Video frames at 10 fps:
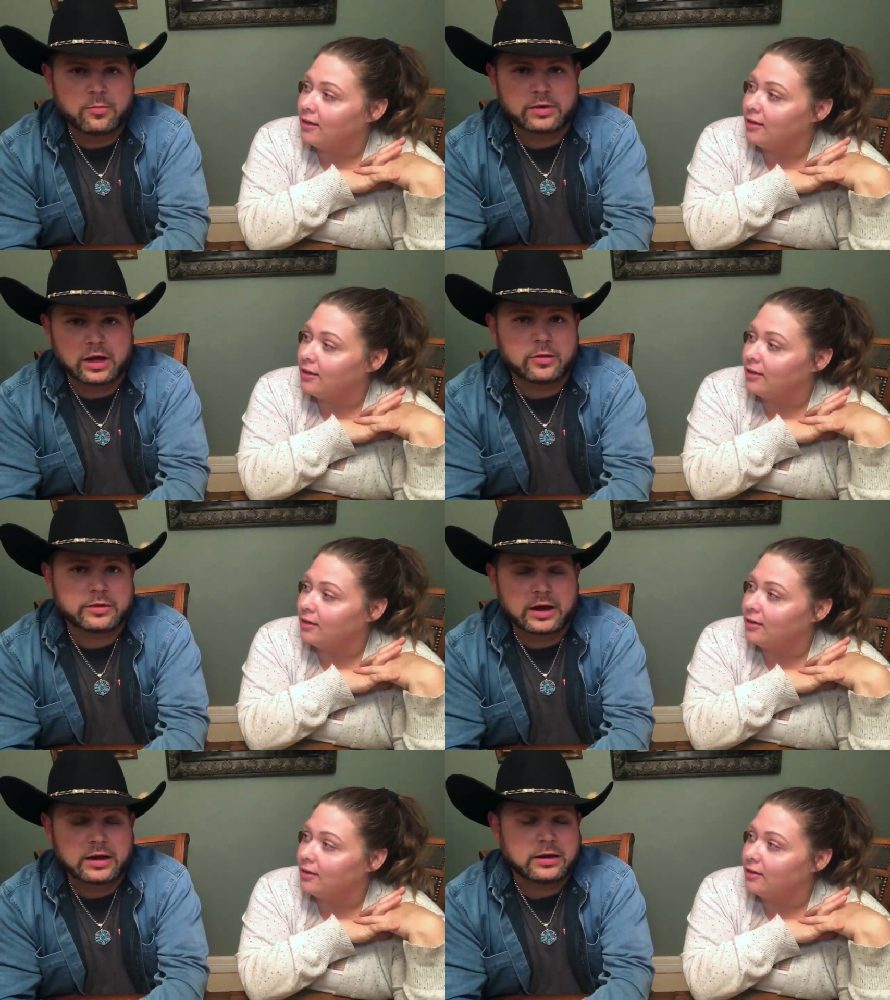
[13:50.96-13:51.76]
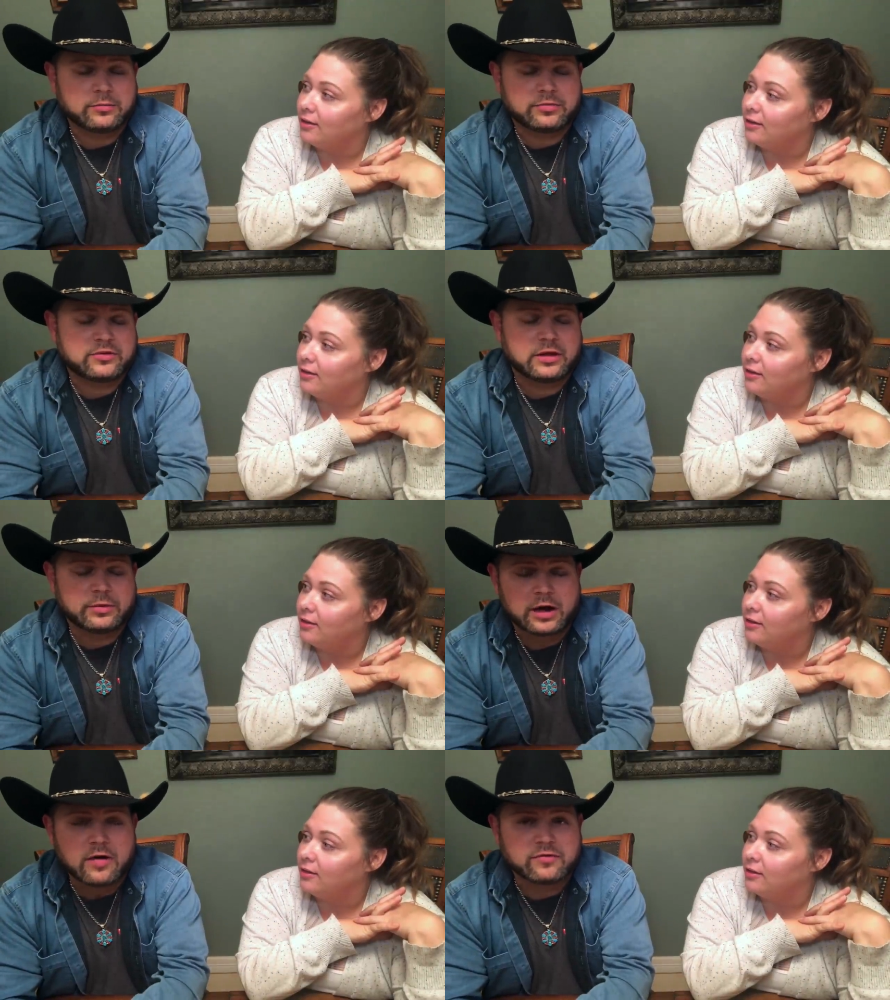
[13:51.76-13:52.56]
Speaker 1: me at home. I didn't even see him in the
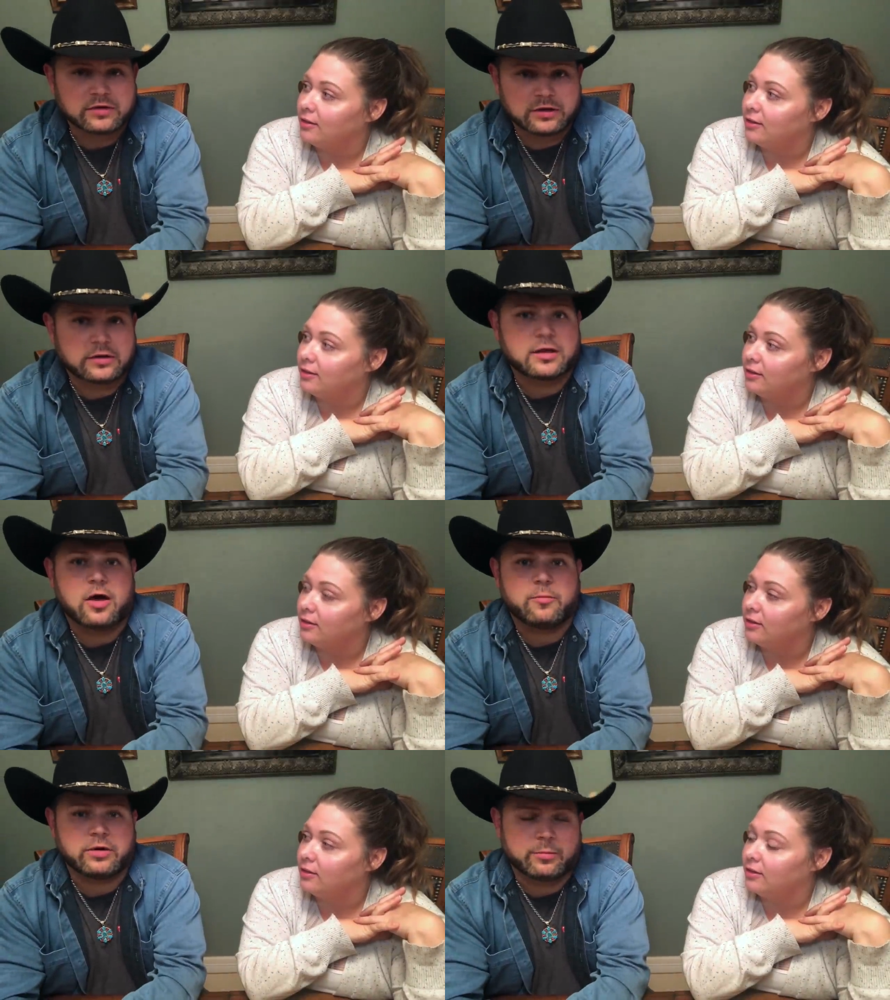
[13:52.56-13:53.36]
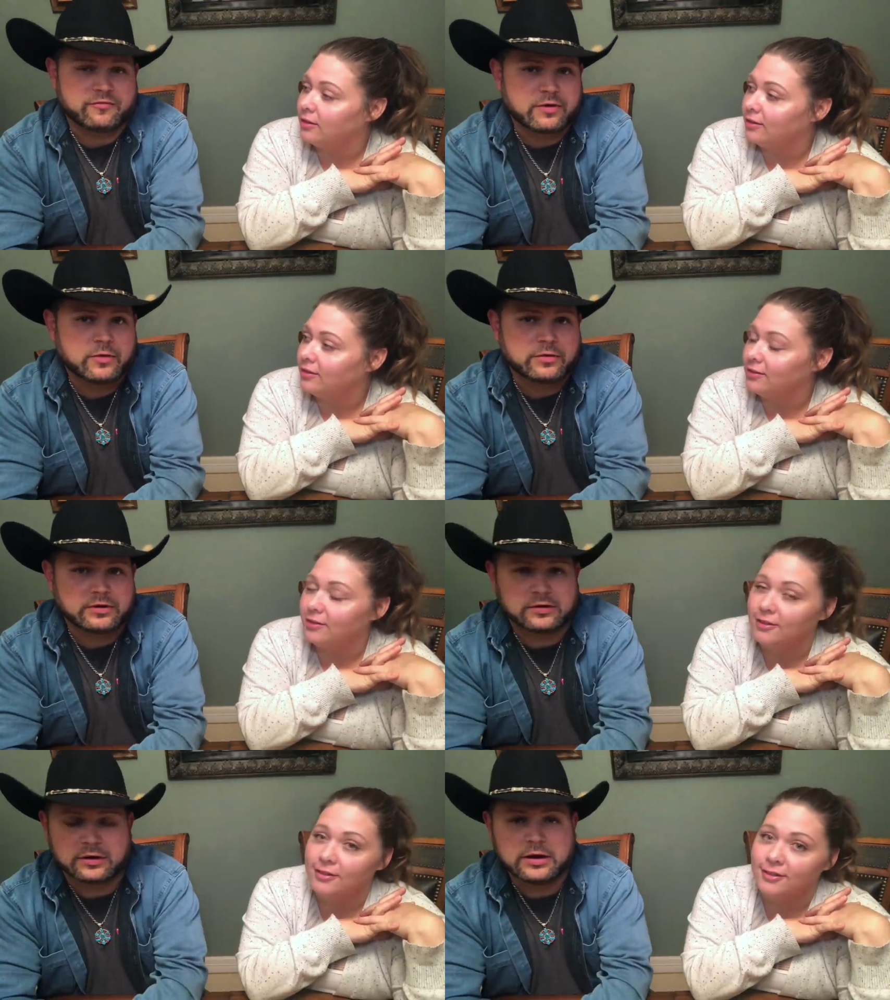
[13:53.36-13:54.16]
office. He just called me on my phone. He
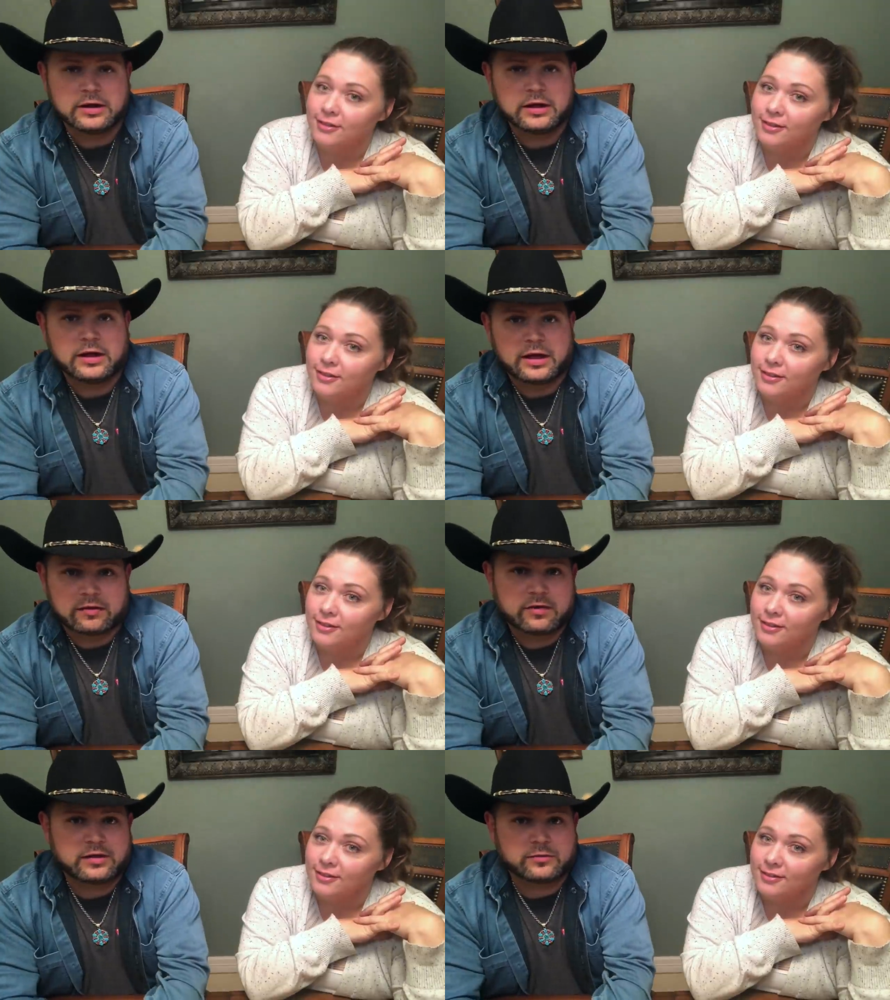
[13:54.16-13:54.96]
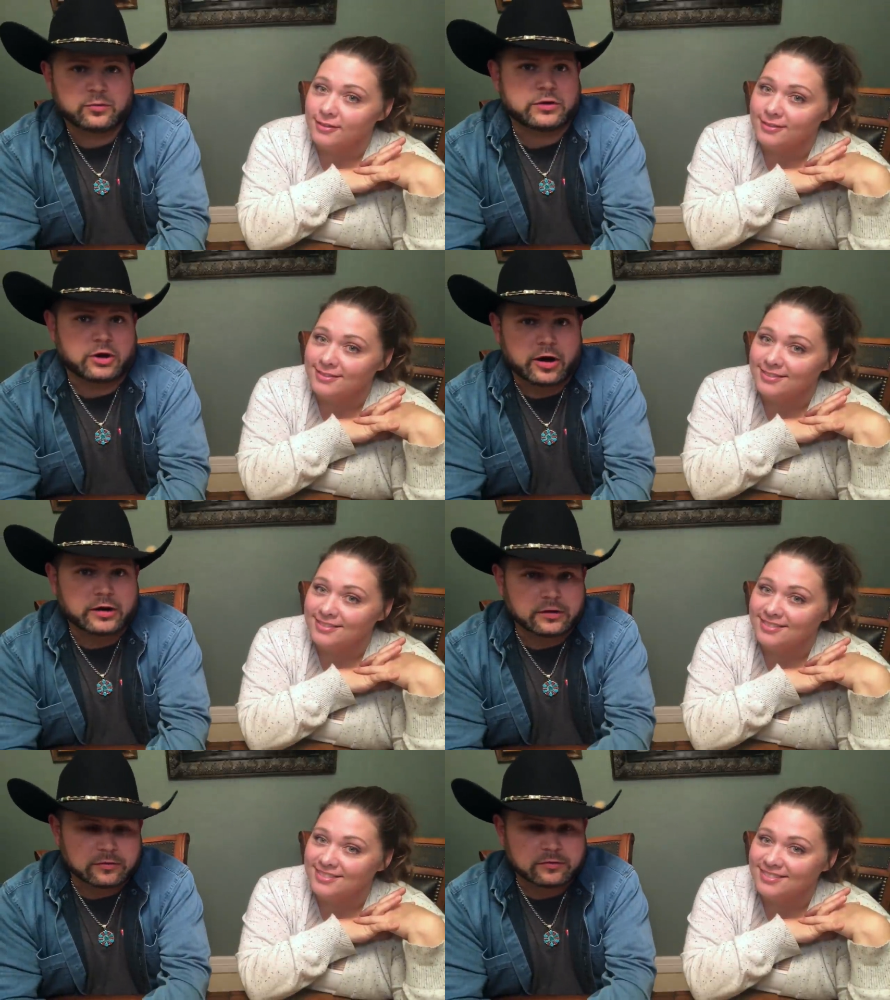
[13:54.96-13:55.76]
said, I've got some really great
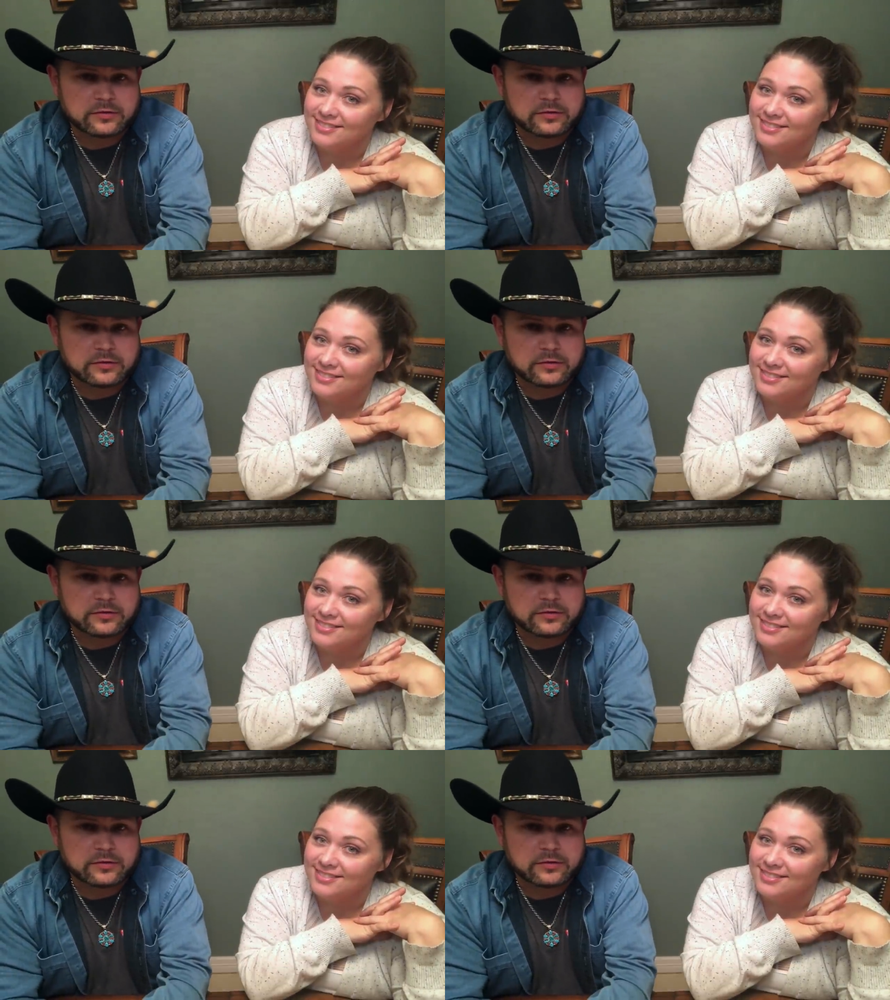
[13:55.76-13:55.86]
news.